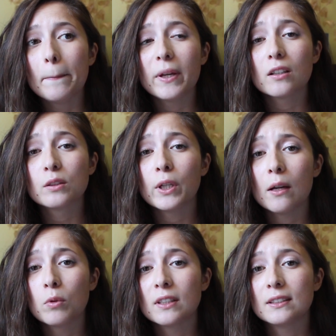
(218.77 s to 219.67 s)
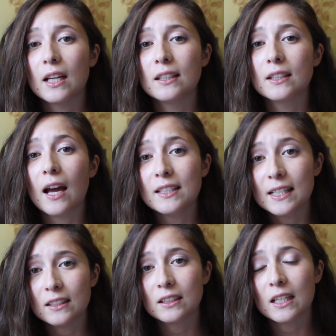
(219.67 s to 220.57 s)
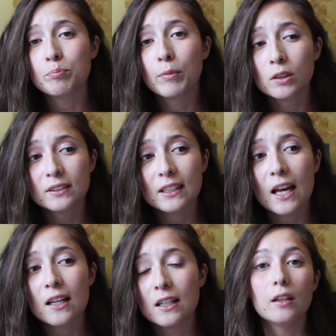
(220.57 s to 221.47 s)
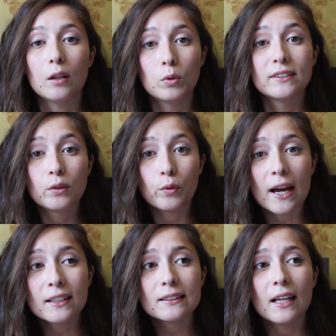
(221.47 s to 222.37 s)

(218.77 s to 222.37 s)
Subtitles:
because when I was at iDays at Monza there was grass,